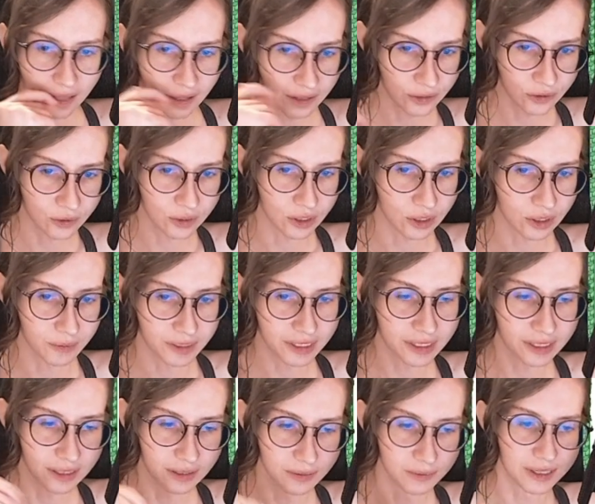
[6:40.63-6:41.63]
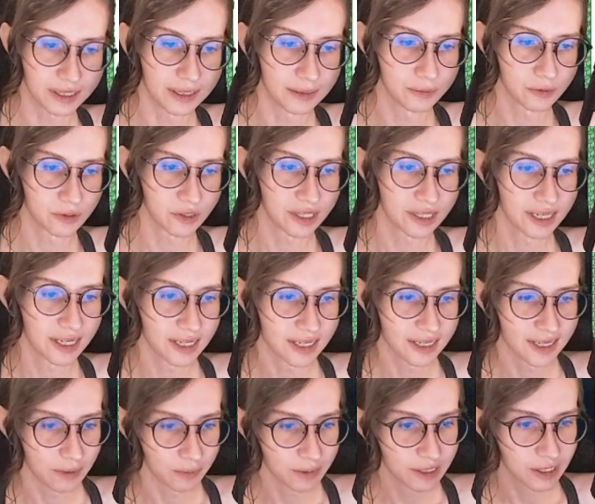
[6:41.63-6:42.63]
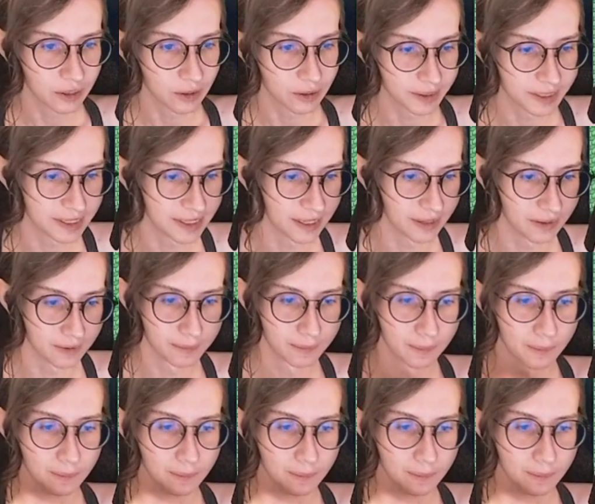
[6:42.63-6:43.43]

You can always tell with names like that. Yeah, we can always tell.